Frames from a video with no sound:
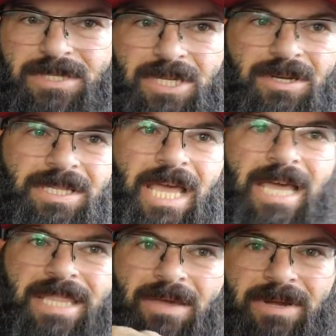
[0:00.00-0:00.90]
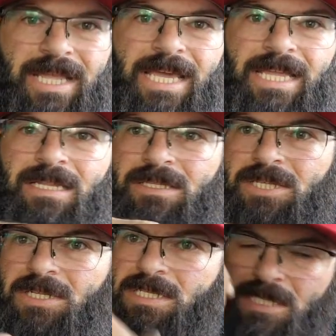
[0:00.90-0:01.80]
doing that, they went ahead and
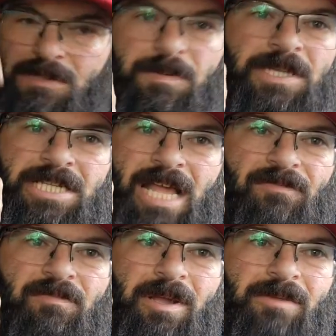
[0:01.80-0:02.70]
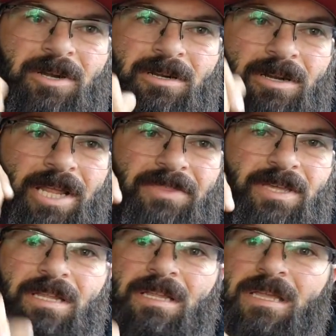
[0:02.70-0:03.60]
took the suspension out from underneath
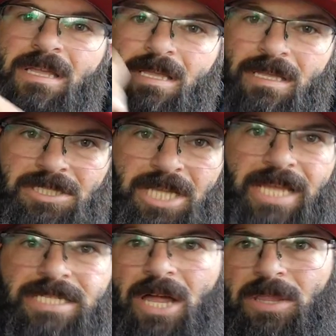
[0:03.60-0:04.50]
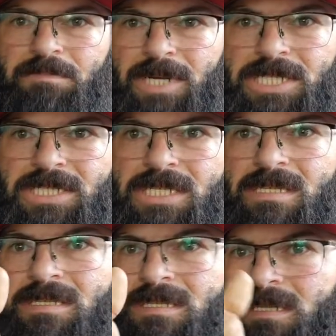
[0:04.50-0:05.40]
it, changed all the
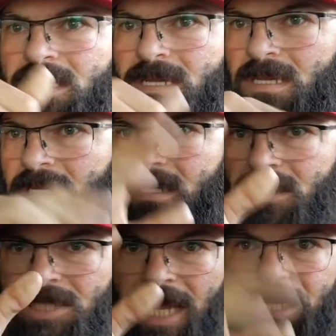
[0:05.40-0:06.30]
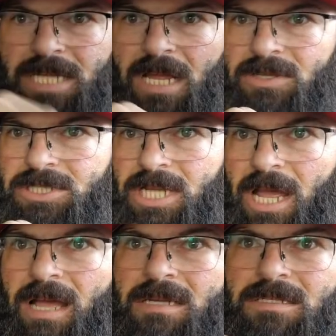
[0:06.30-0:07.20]
bushings, changed all the
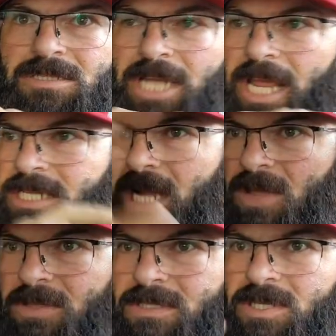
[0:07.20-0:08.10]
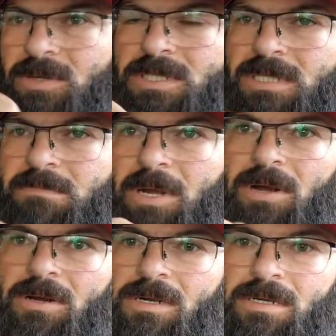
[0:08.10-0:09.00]
shocks, changed all the torsion
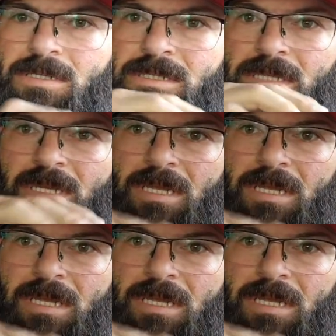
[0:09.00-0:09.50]
bars,